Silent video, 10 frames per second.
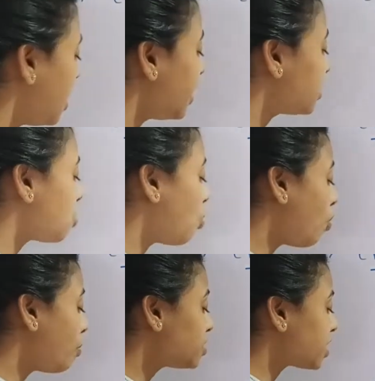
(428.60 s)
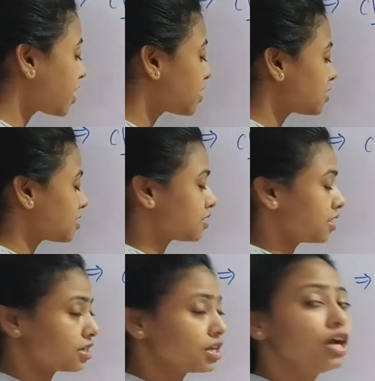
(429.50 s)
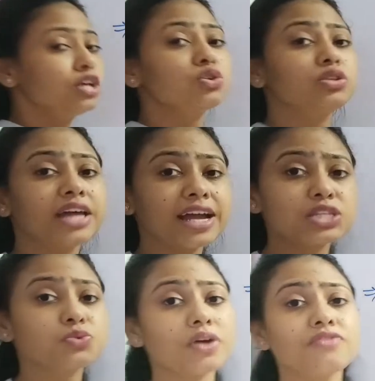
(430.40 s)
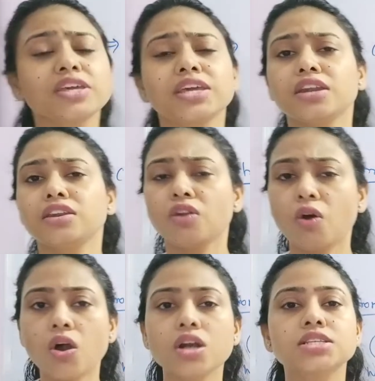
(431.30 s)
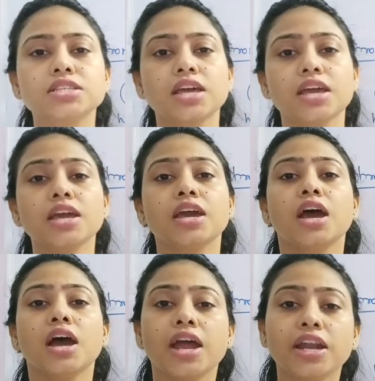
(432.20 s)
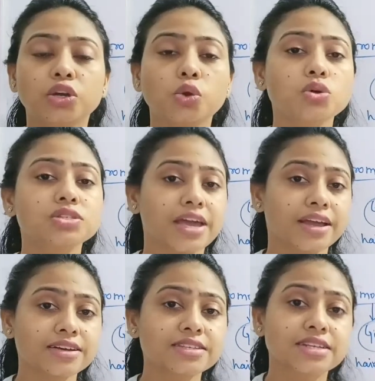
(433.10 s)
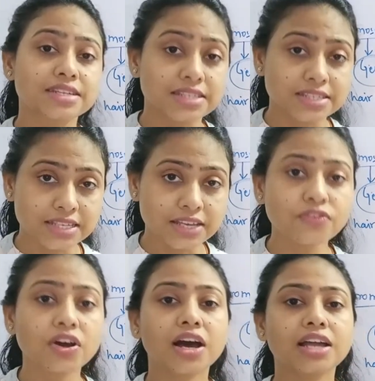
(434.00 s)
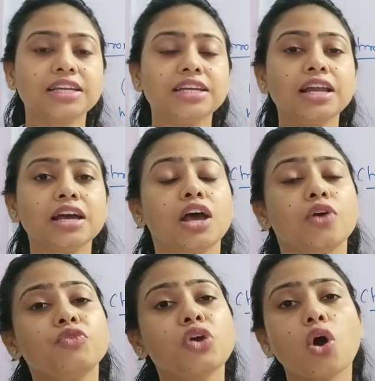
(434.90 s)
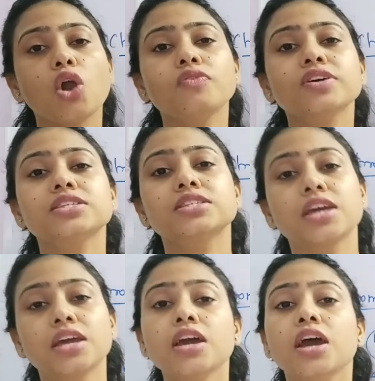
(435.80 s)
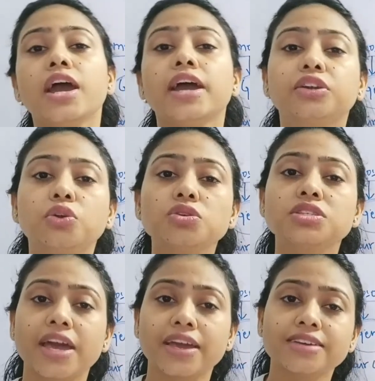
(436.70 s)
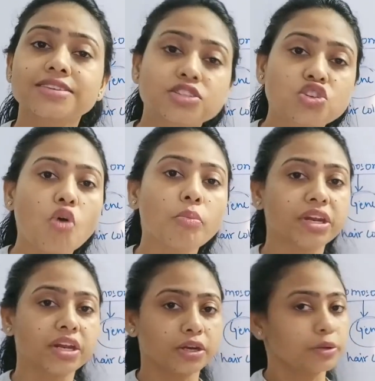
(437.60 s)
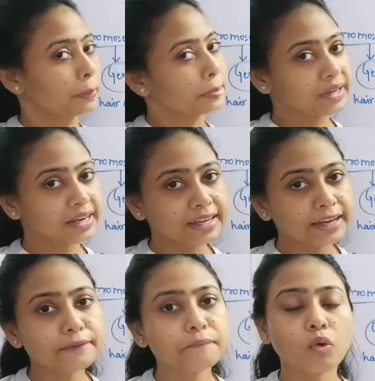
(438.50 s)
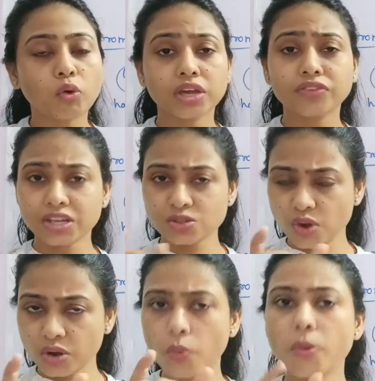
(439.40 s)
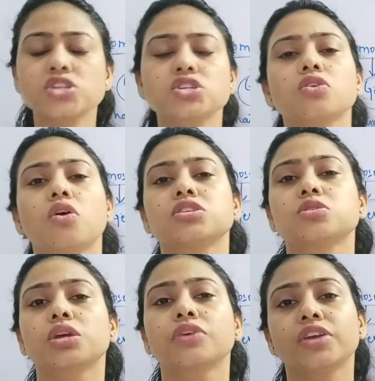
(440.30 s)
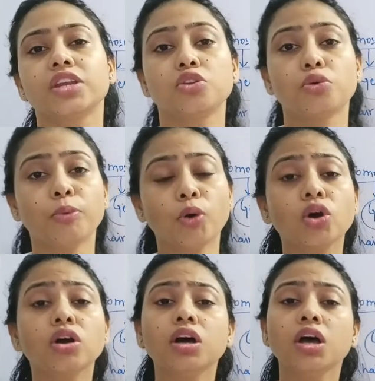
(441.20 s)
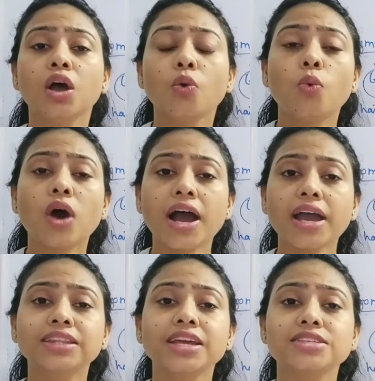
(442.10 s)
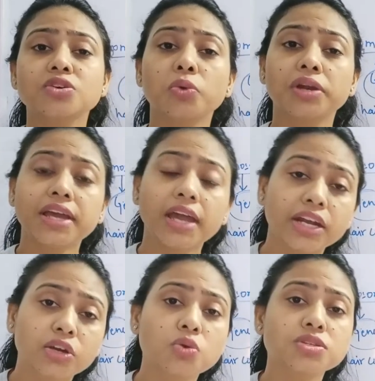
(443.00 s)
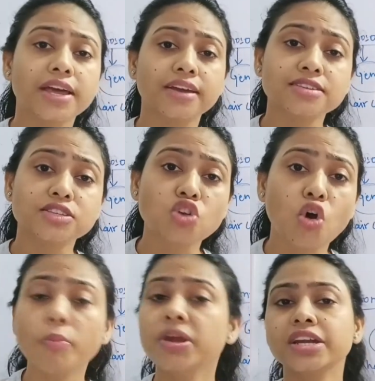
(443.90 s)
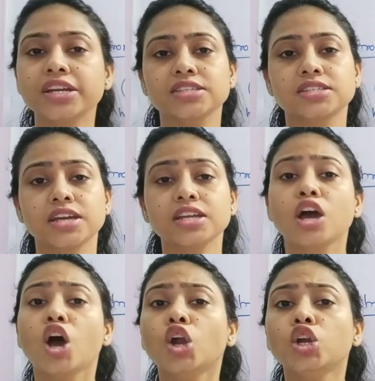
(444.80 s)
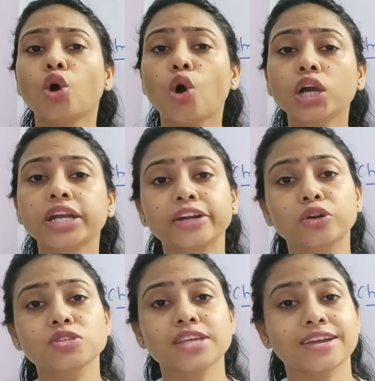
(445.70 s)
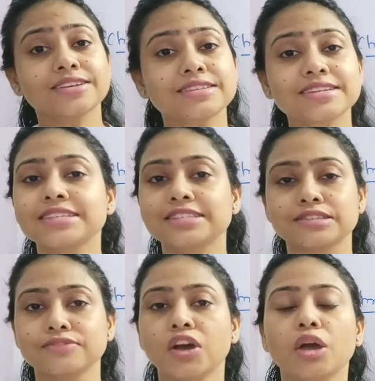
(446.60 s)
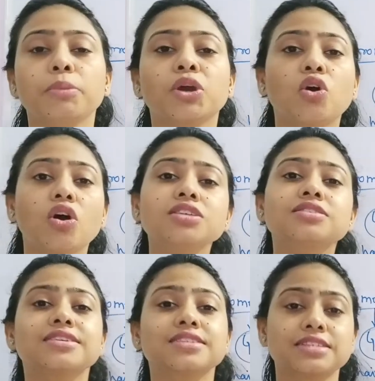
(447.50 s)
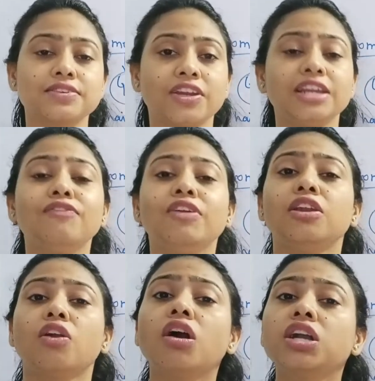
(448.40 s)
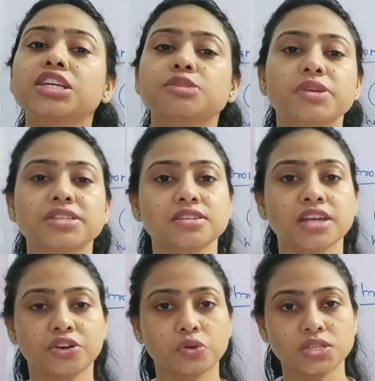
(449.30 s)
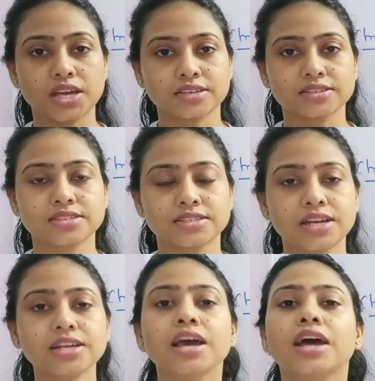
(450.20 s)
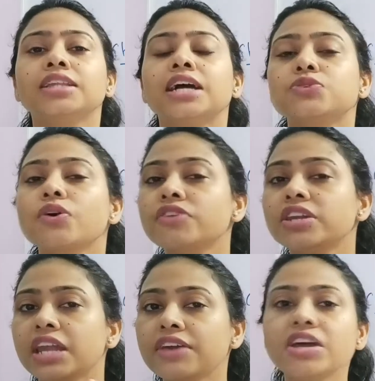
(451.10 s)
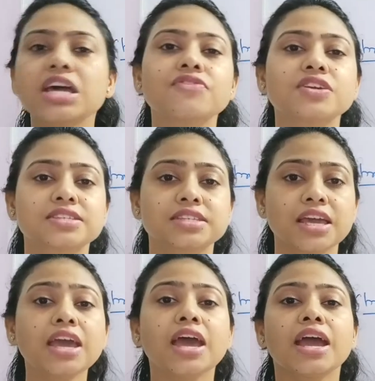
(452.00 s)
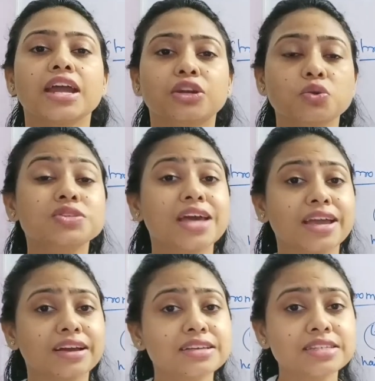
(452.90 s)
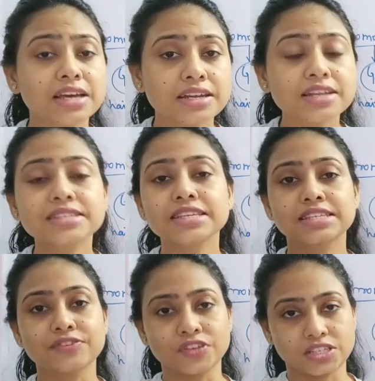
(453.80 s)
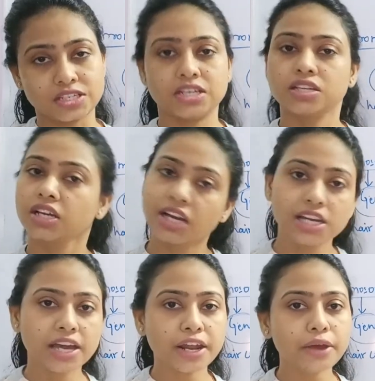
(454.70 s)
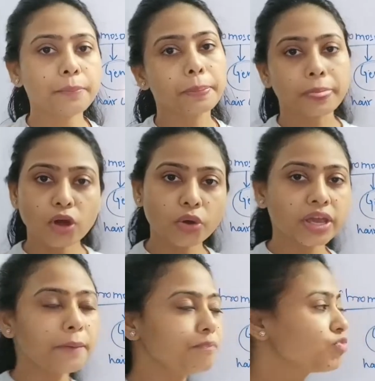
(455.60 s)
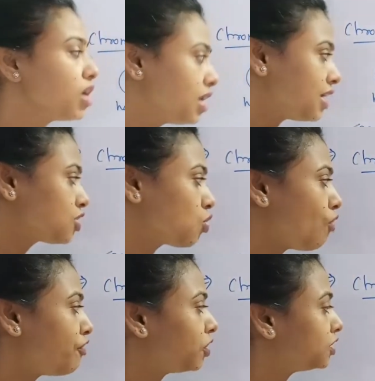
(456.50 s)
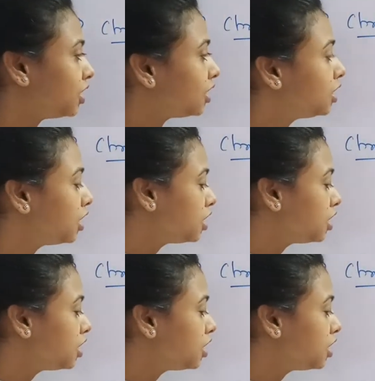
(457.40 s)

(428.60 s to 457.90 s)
its homozygous state. So that's why we cannot say heterozygous recessive allele, we always say heterozygous dominant. Clear? Okay, there's one question also given in your book, why there is only heterozygous dominant state, not heterozygous recessive, because recessive allele will not express in heterozygous state. That's why we never ever say heterozygous recessive state. Clear hai? Okay, let's go further.